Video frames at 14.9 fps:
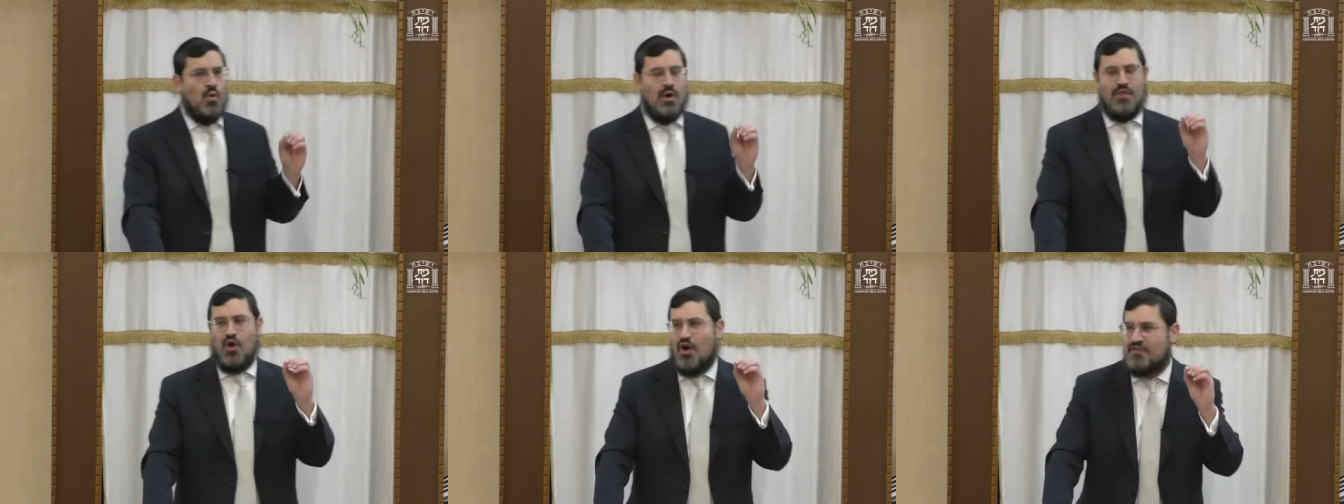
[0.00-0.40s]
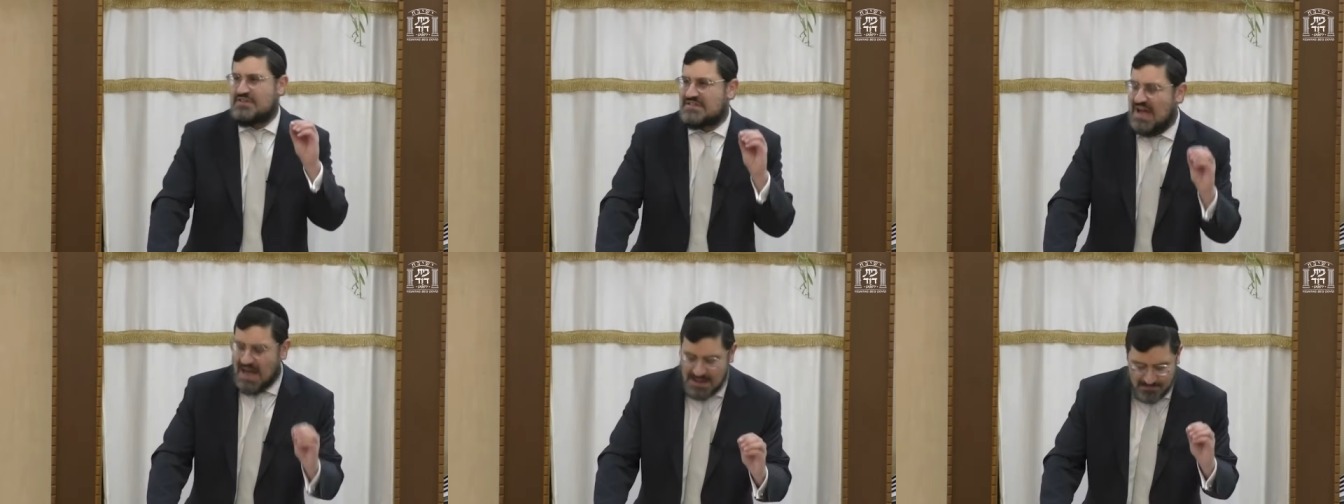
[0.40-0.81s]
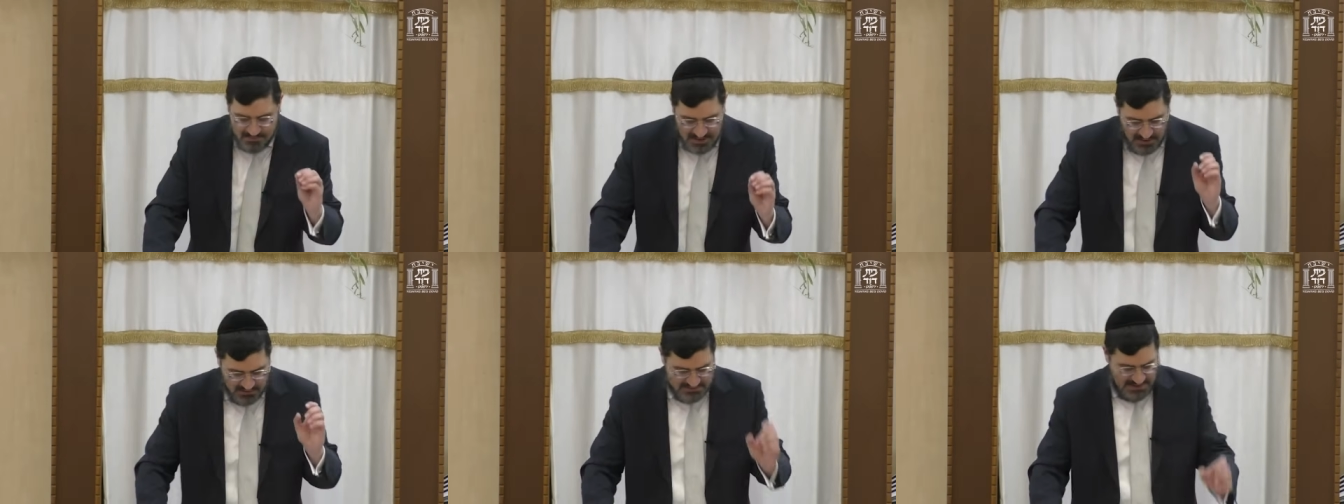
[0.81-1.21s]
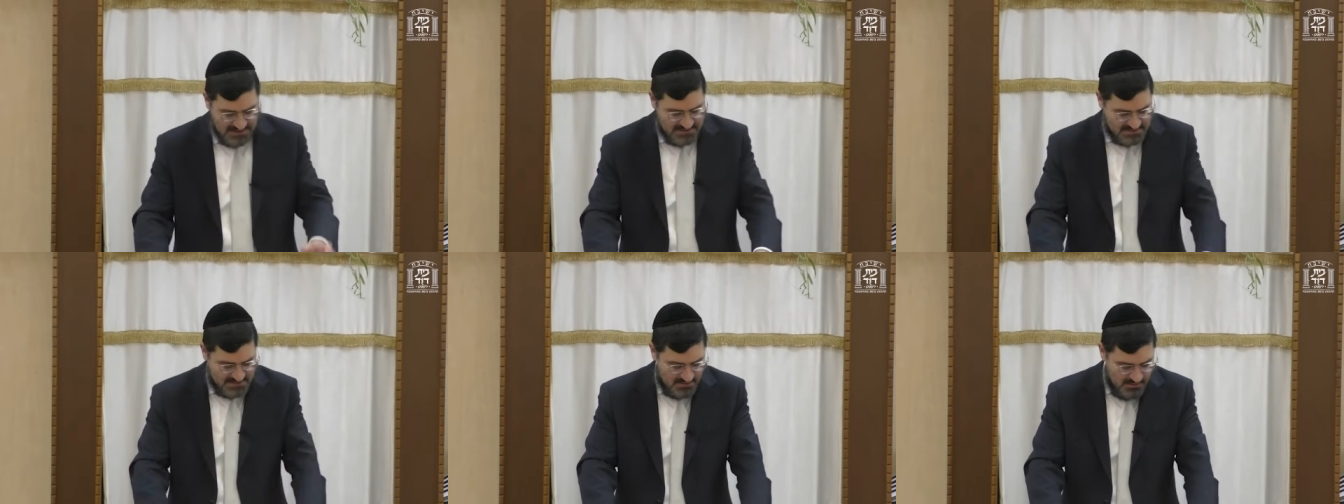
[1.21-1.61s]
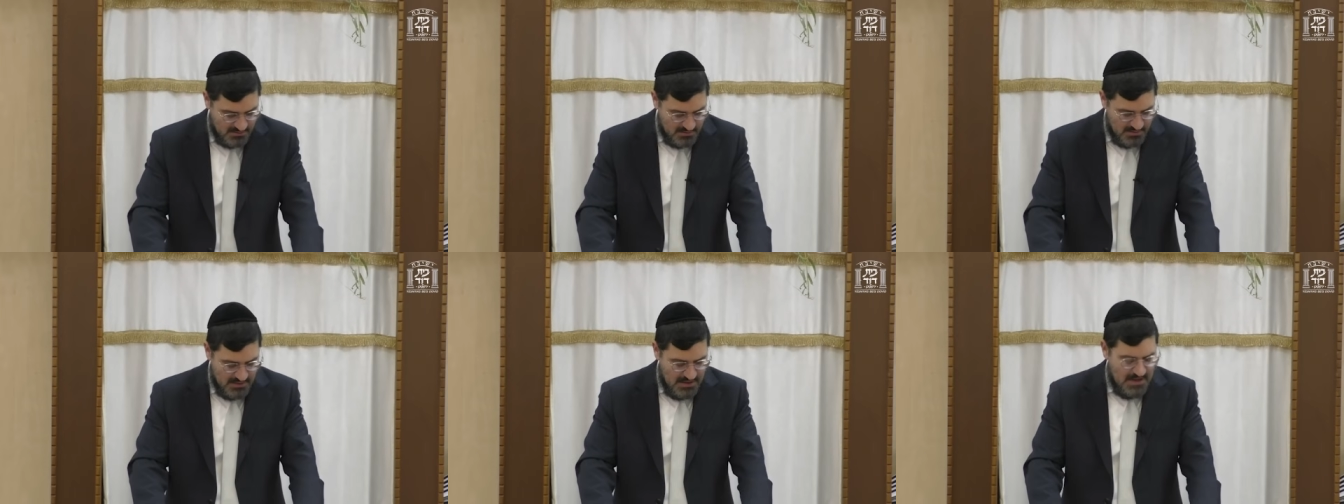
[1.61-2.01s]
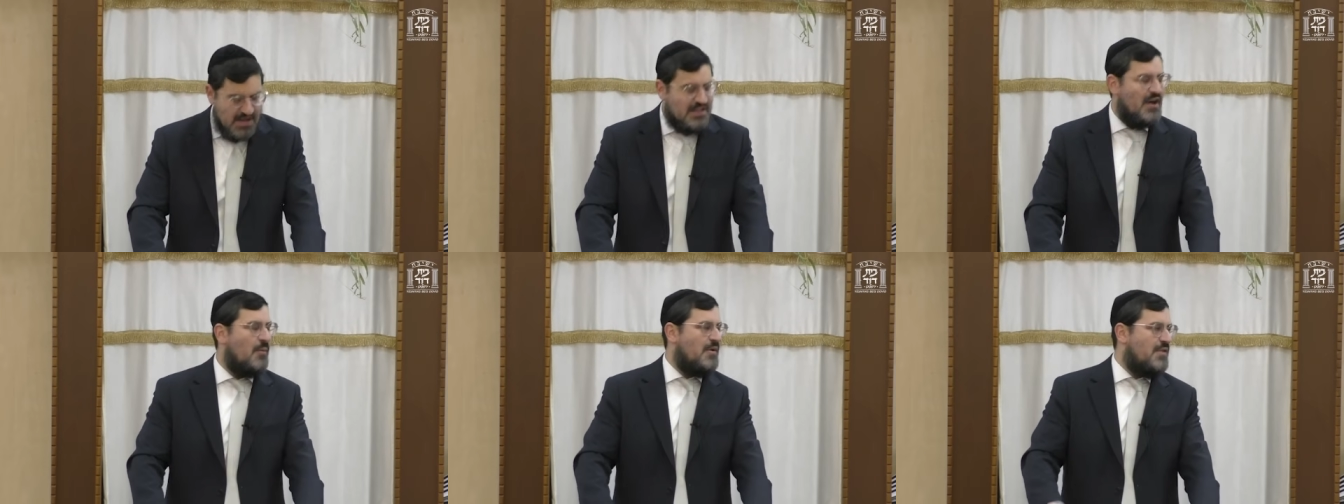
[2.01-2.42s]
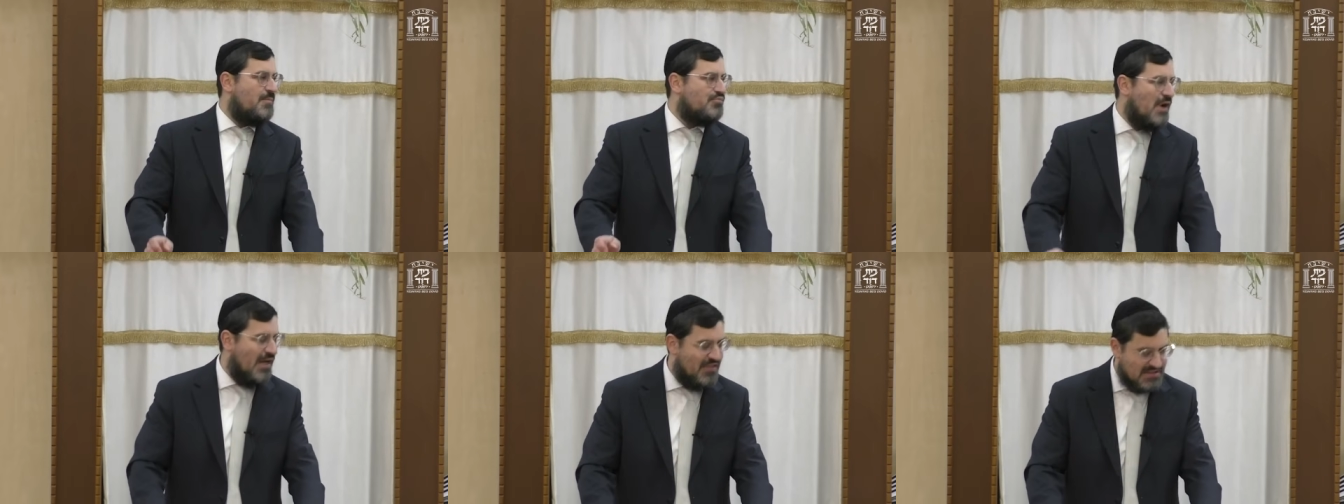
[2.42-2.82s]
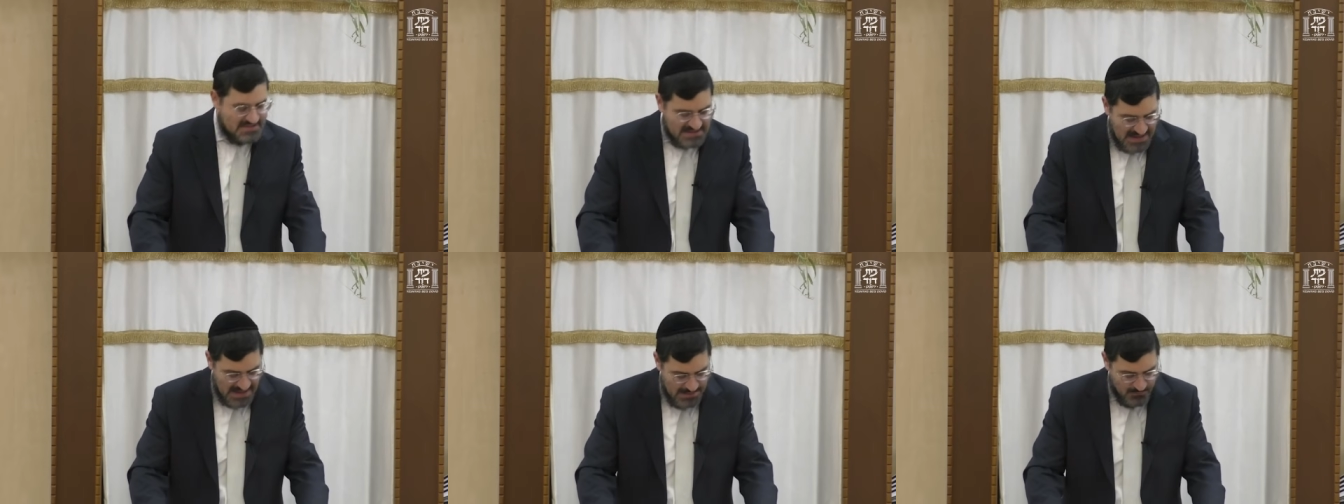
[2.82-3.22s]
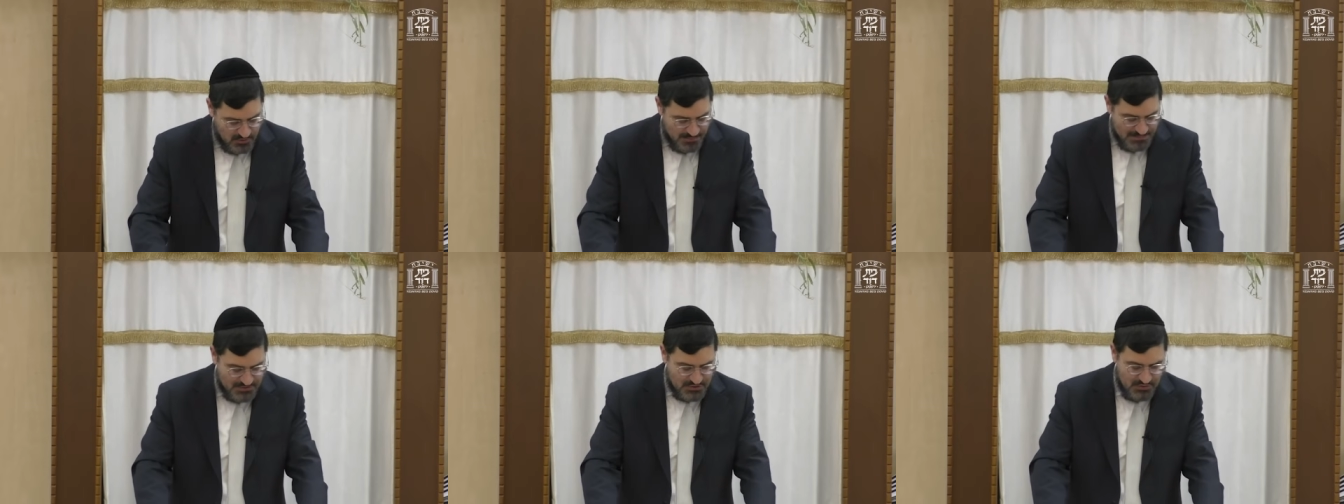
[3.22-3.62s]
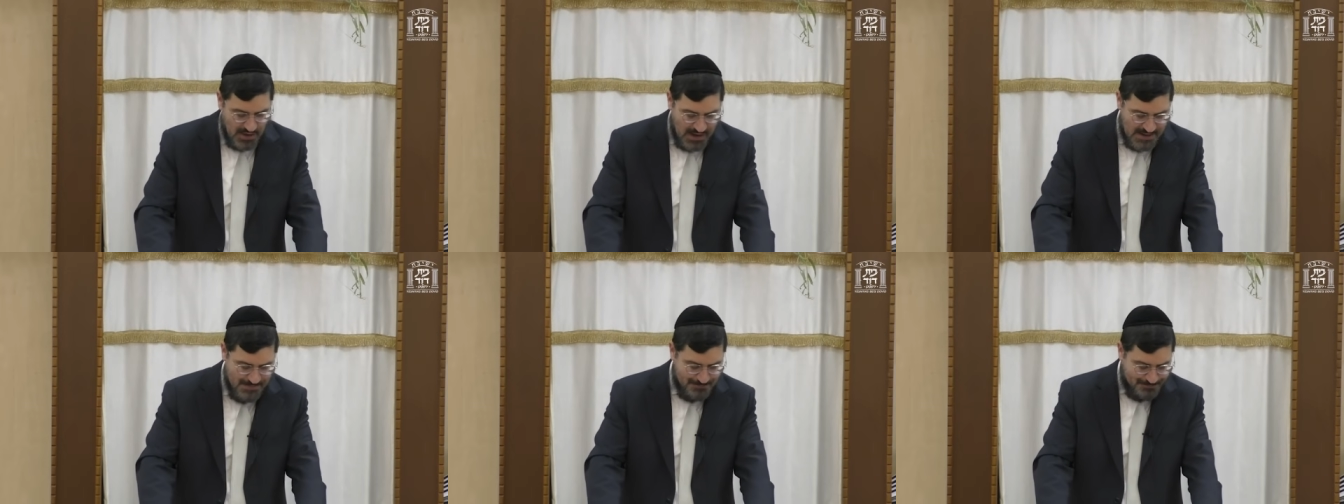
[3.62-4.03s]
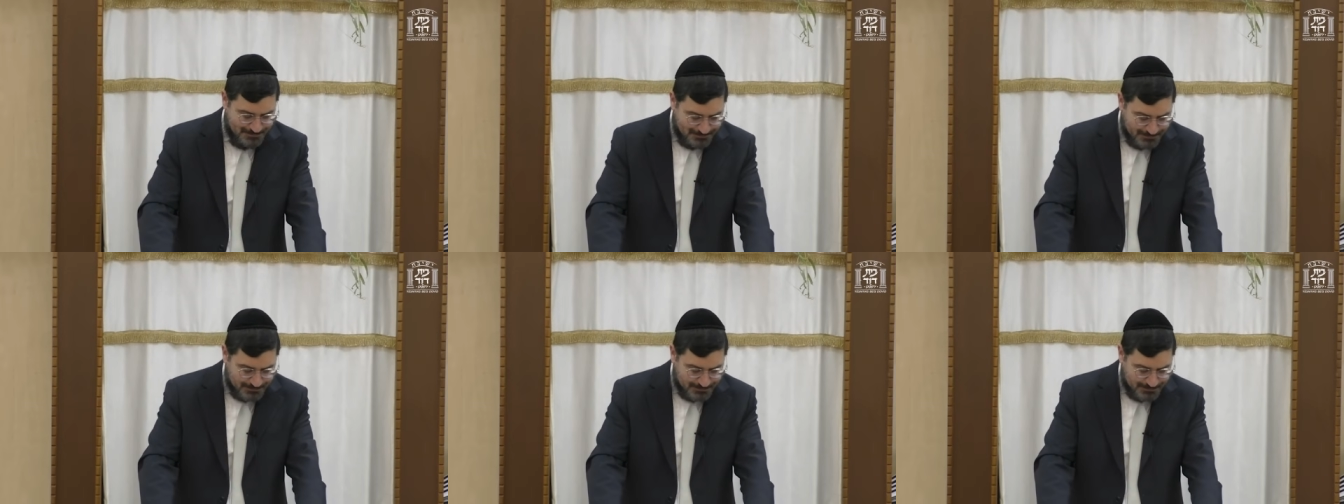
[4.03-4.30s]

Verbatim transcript: by the Chofetz Chaim tells us that when the brothers came to Mitzrayim,